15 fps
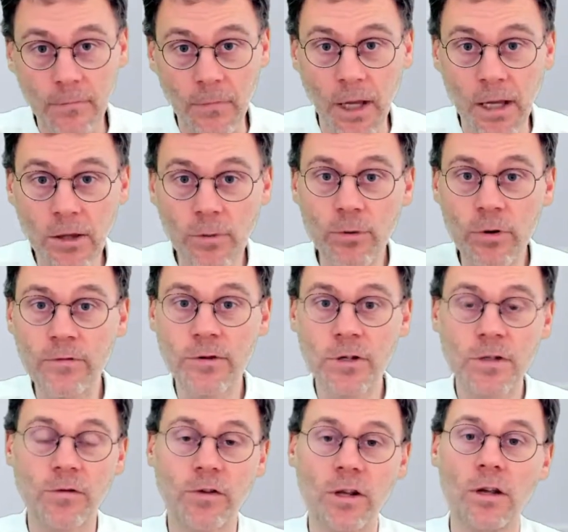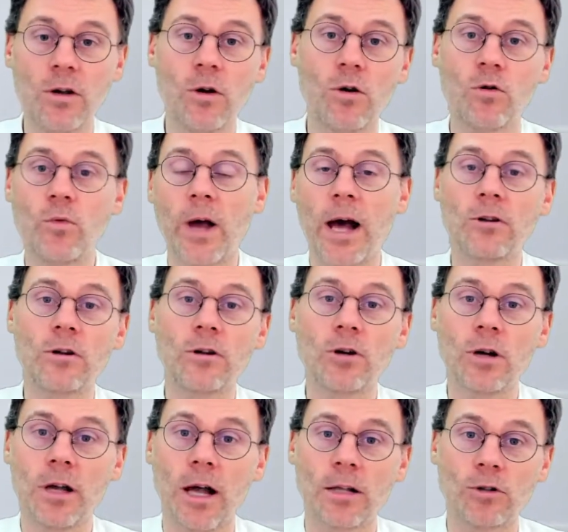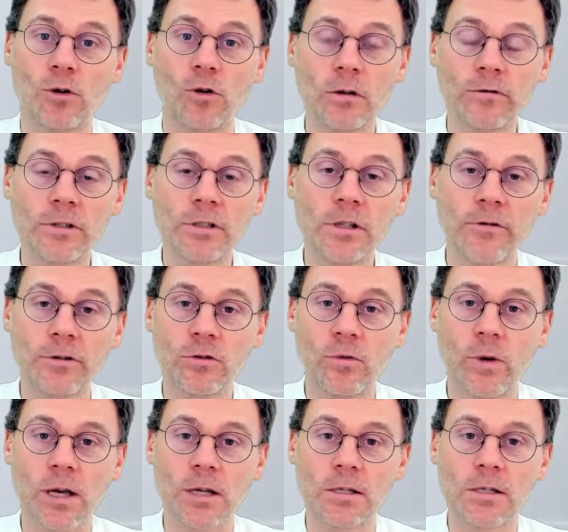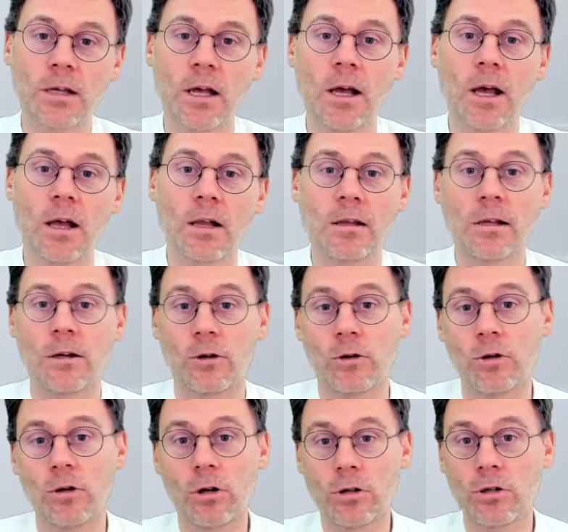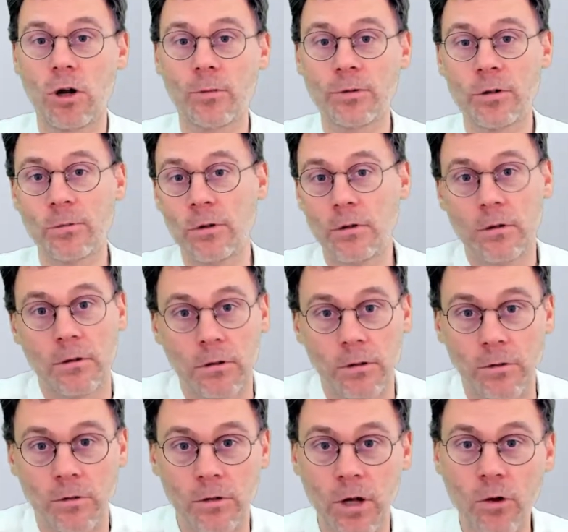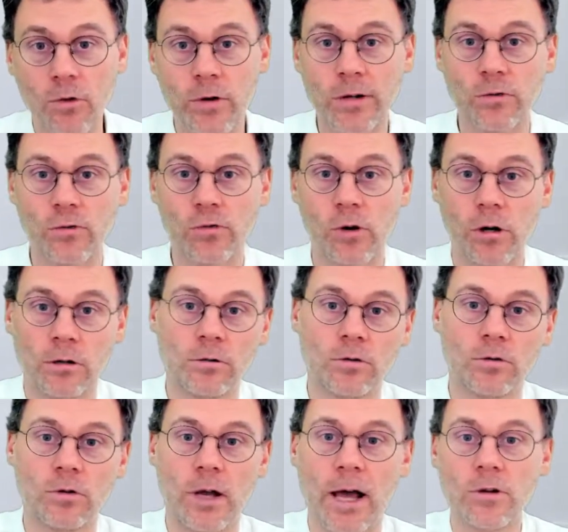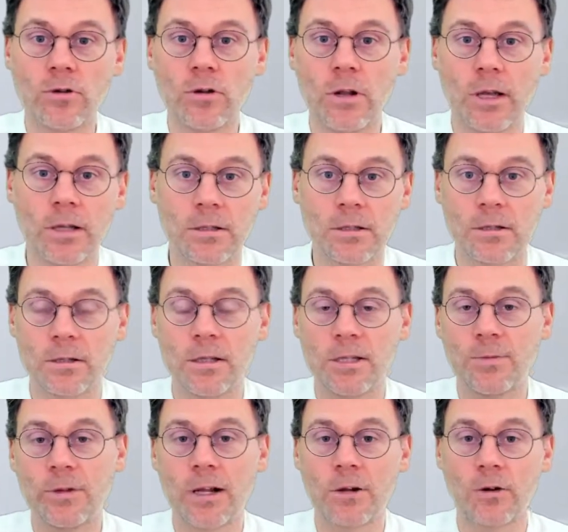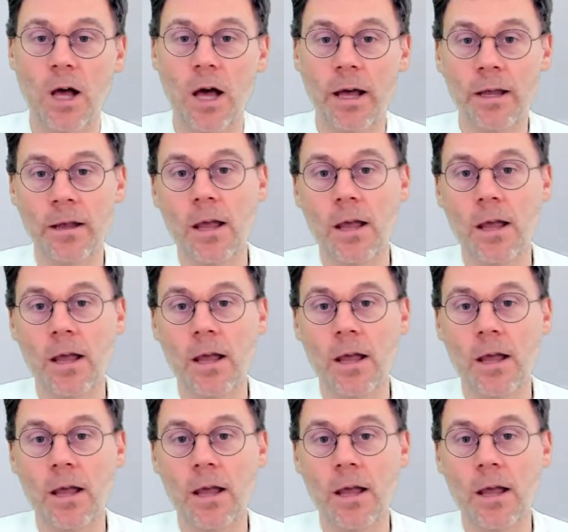In the previous video, we had a look at all of the different ways that are not optimal or downright wrong to calculate this particular guy.